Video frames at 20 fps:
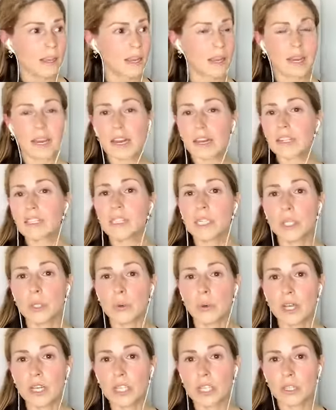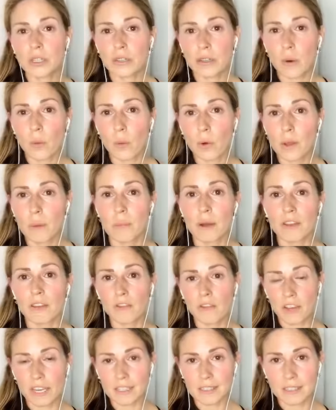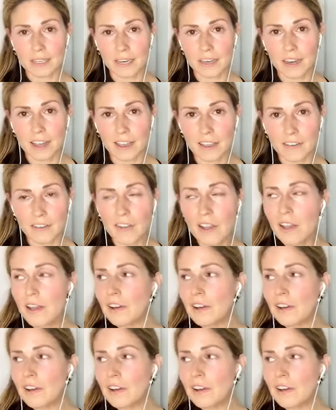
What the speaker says: in any situation that we might face in life.